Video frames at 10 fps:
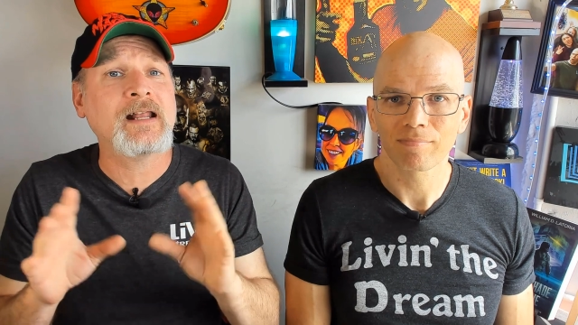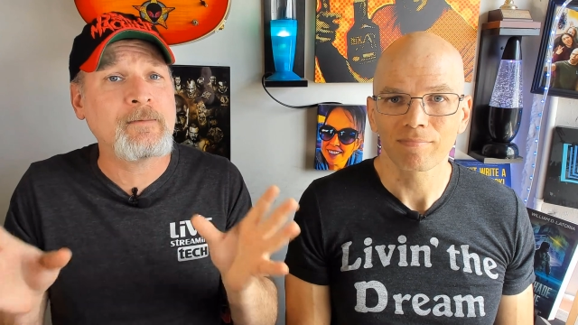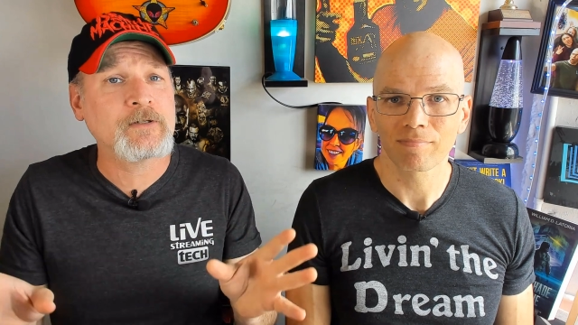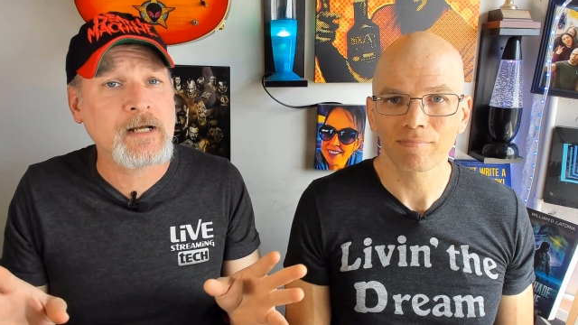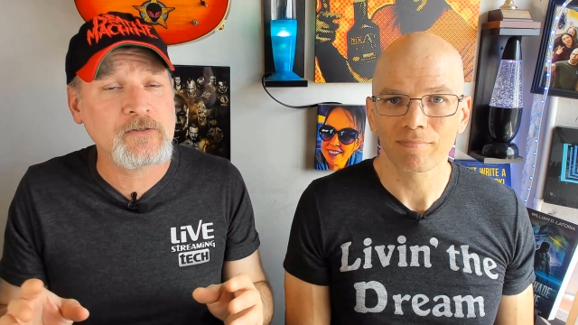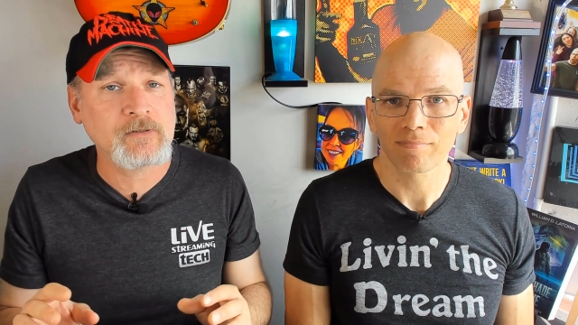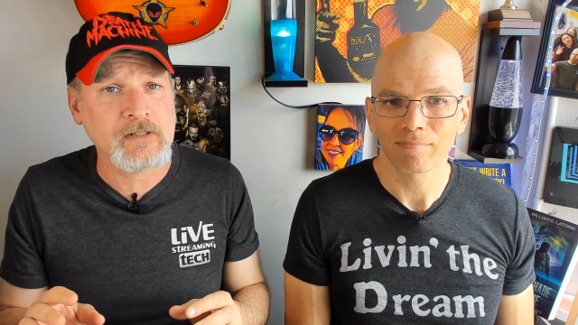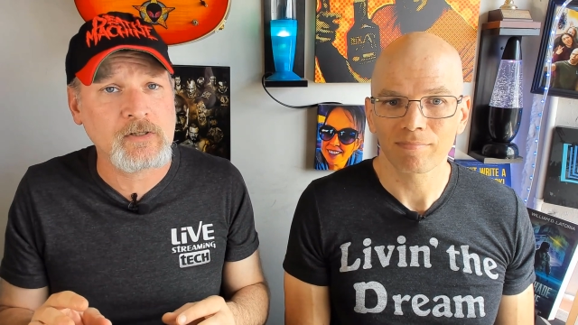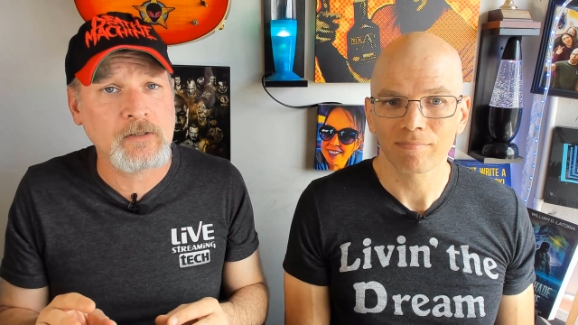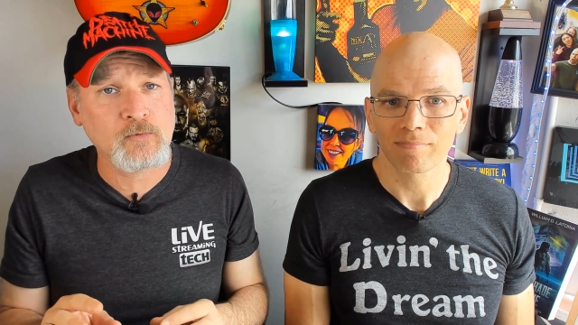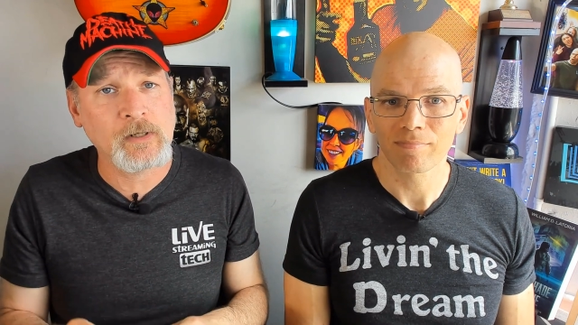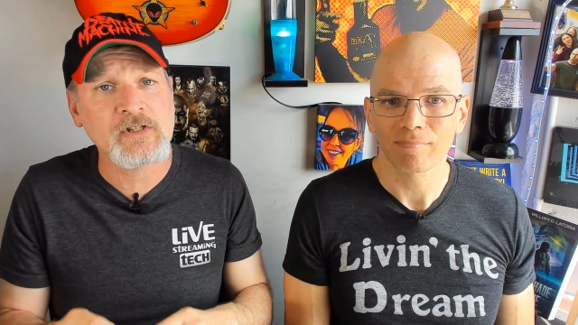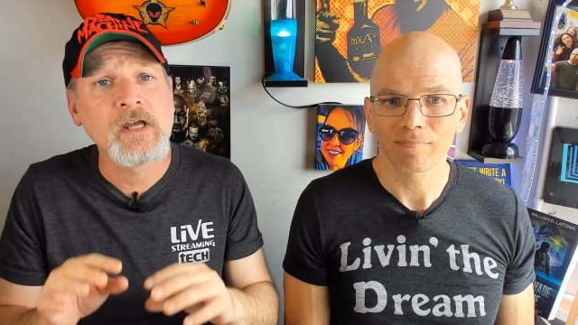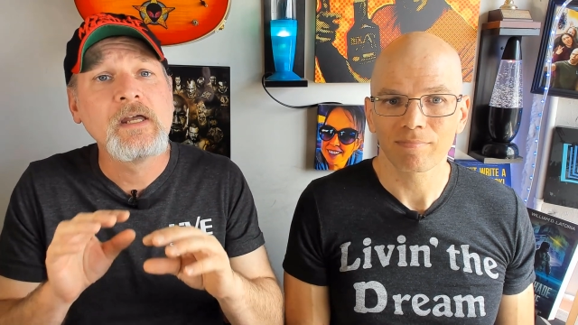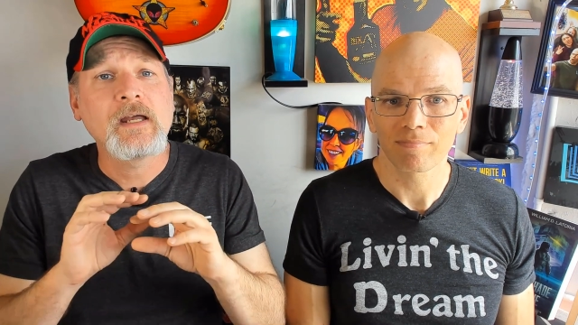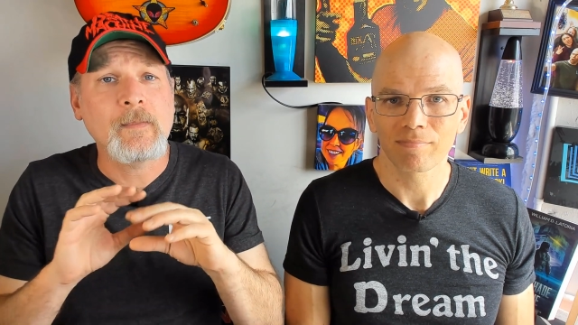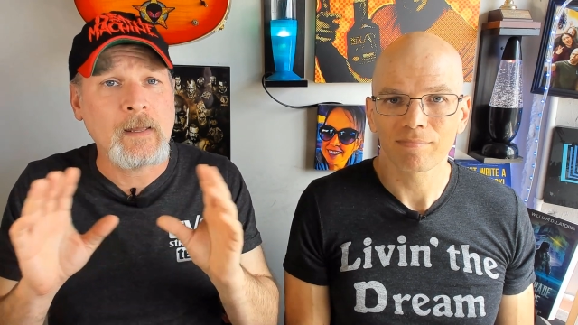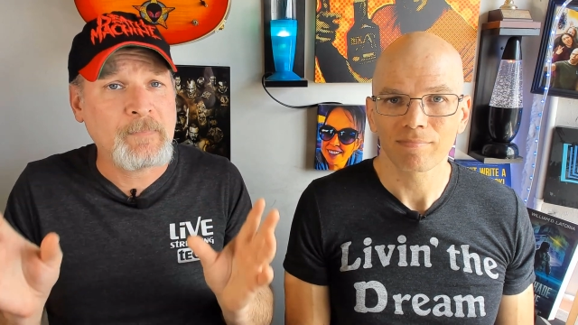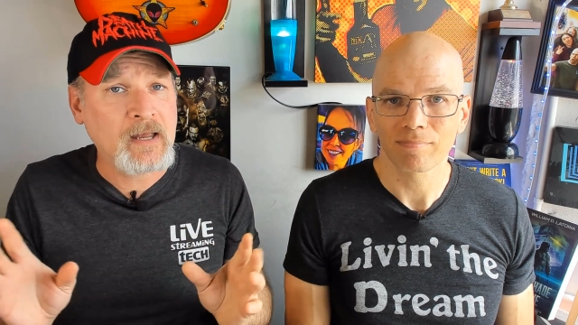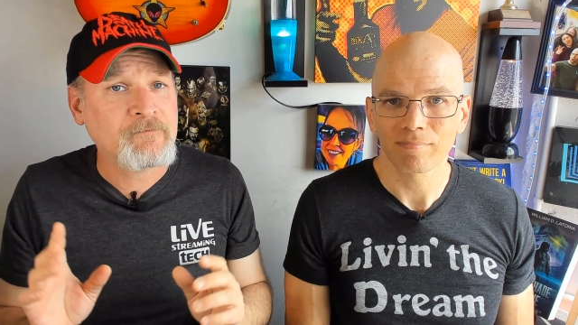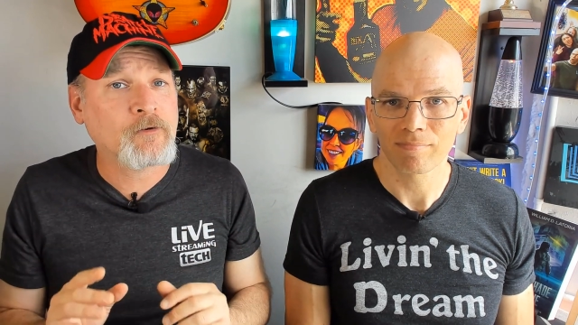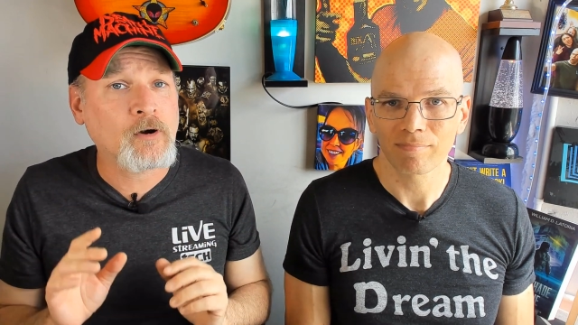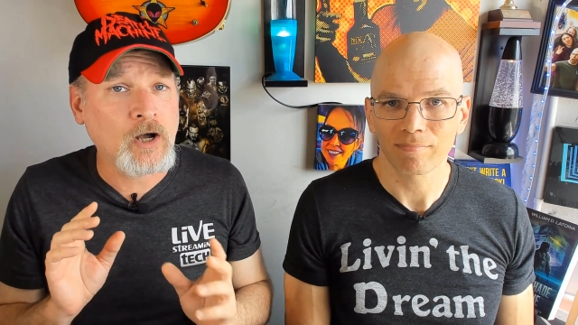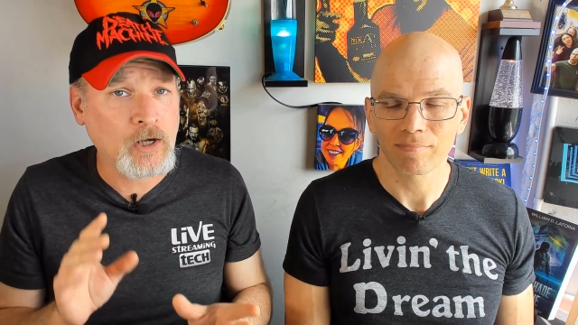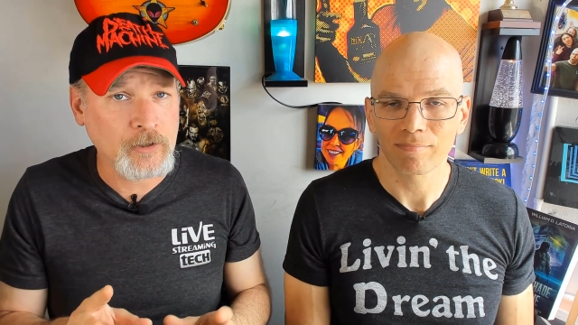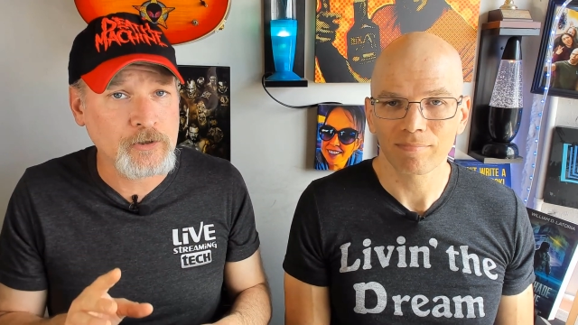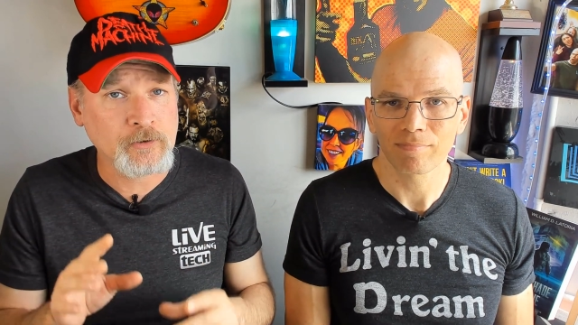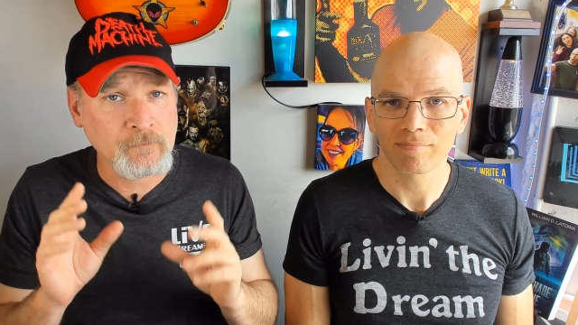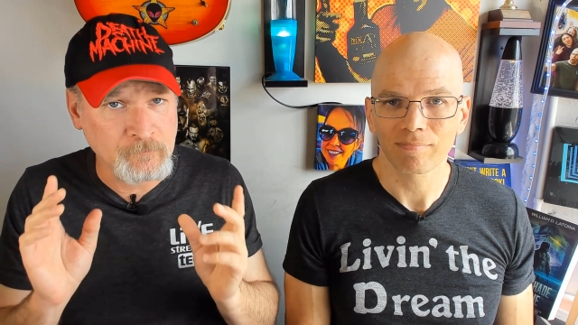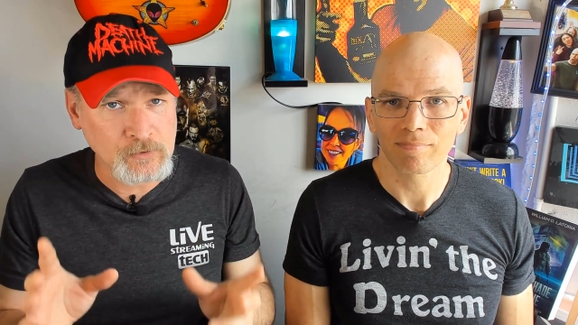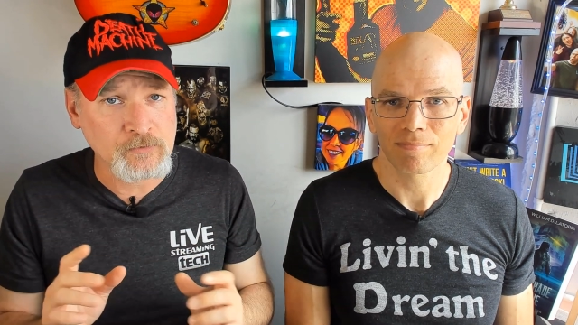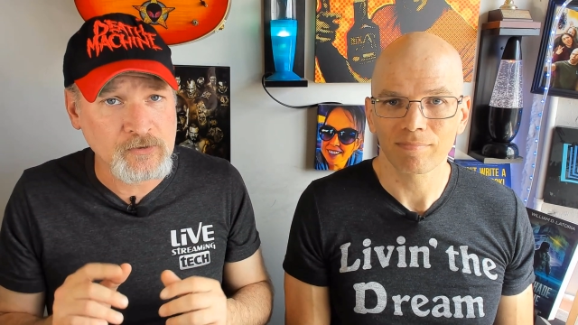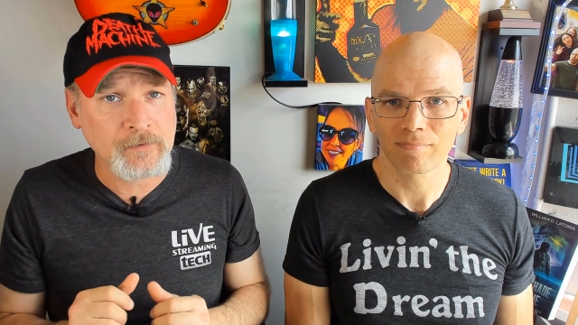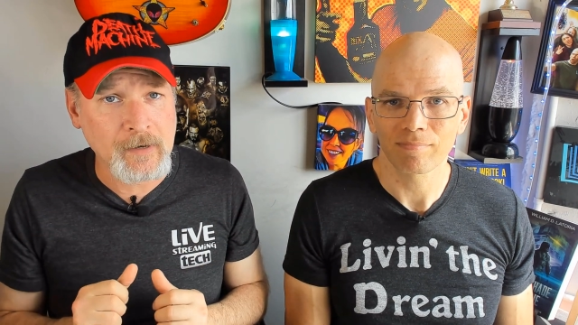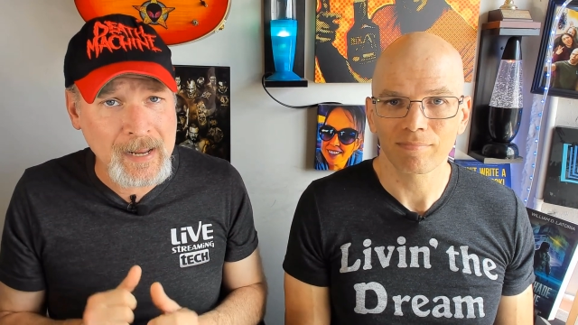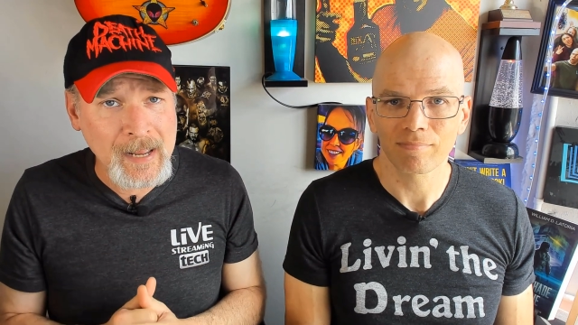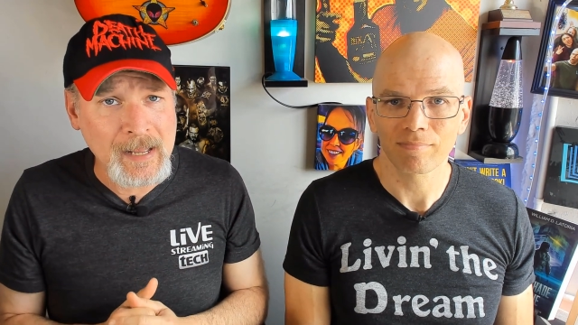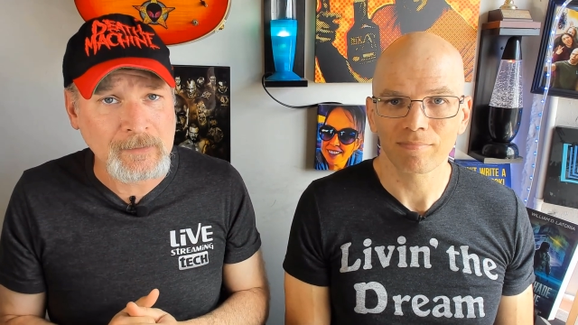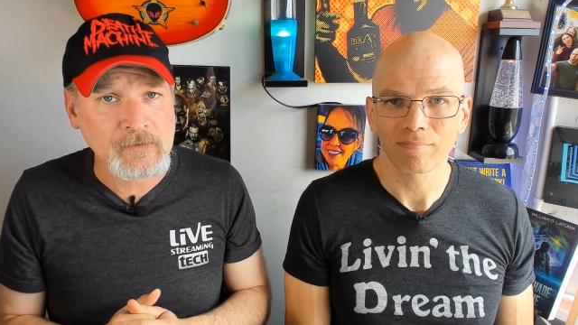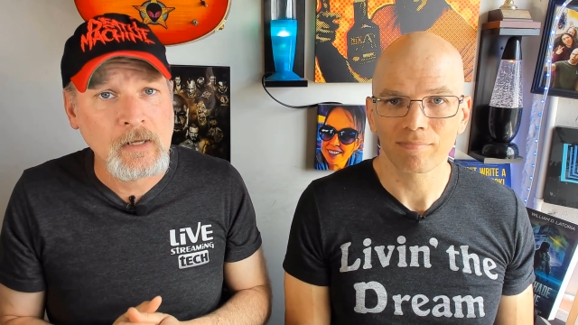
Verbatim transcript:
Speaker 1: advertiser gets on Twitch and they pay for a 100 views of their ads.